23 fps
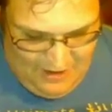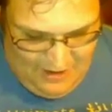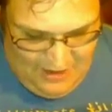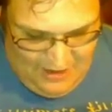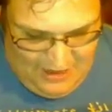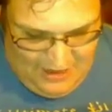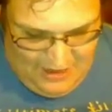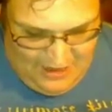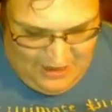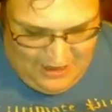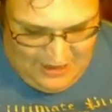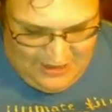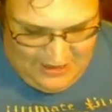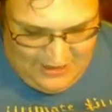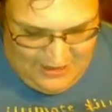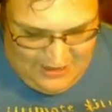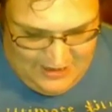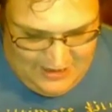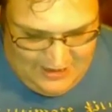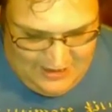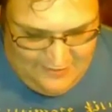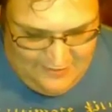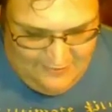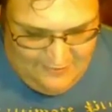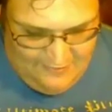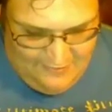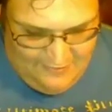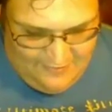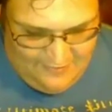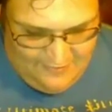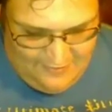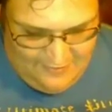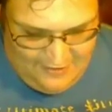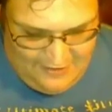And it was
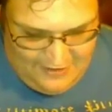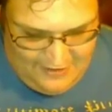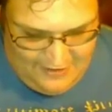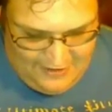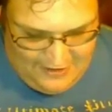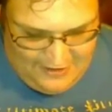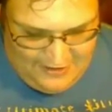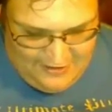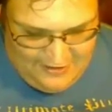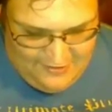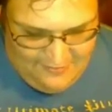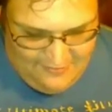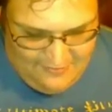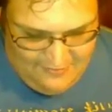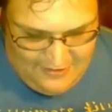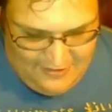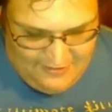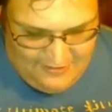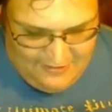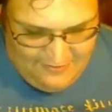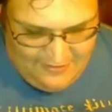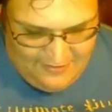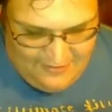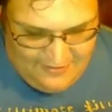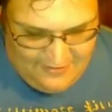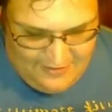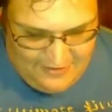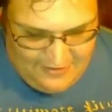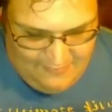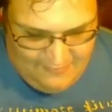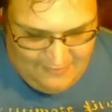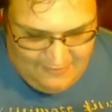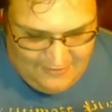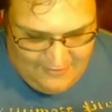quite hard when I was coming
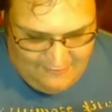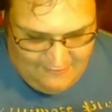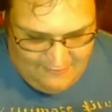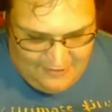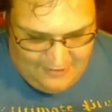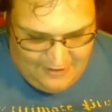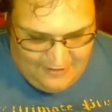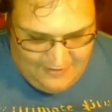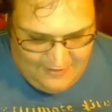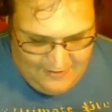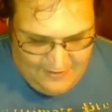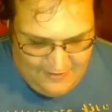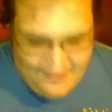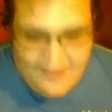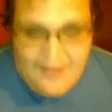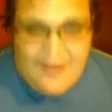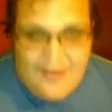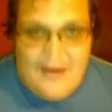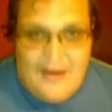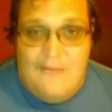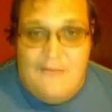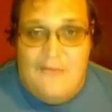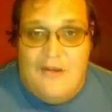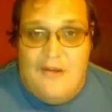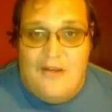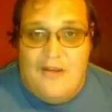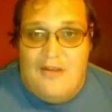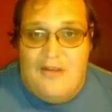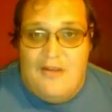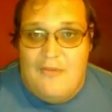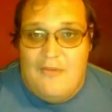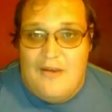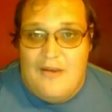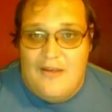to write these assignments
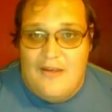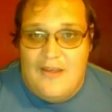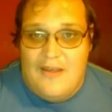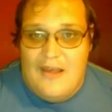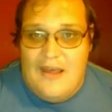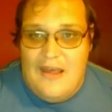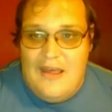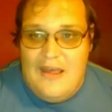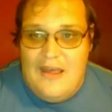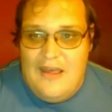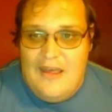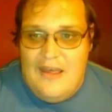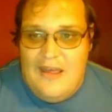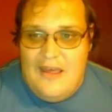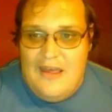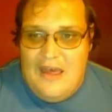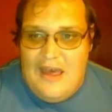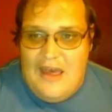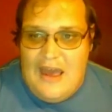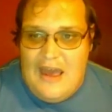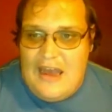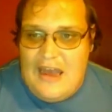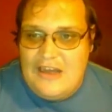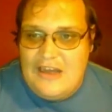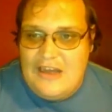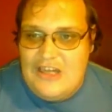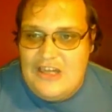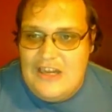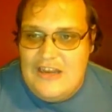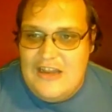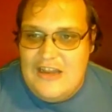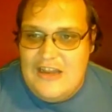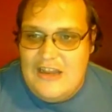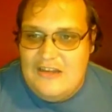because I actually
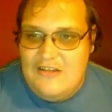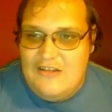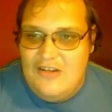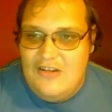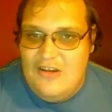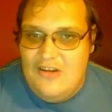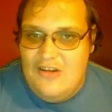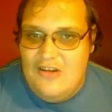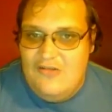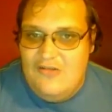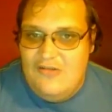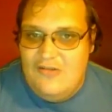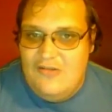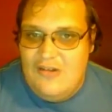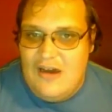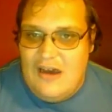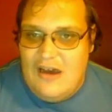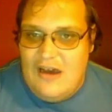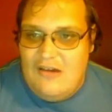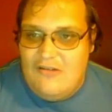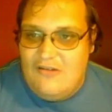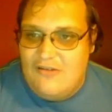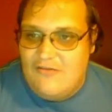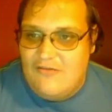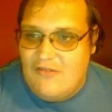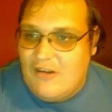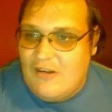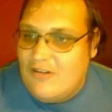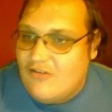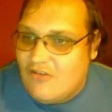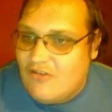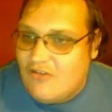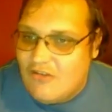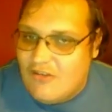didn't know how to structure
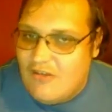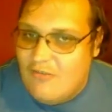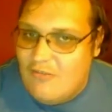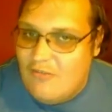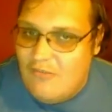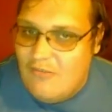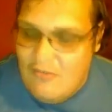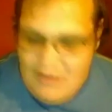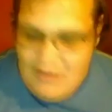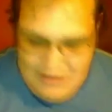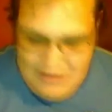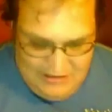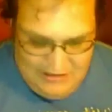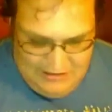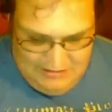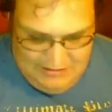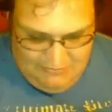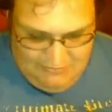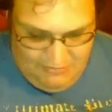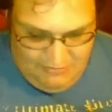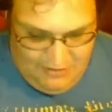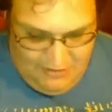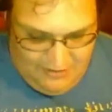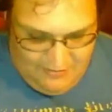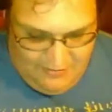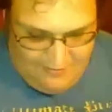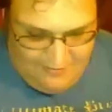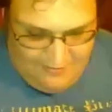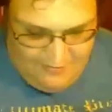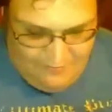them because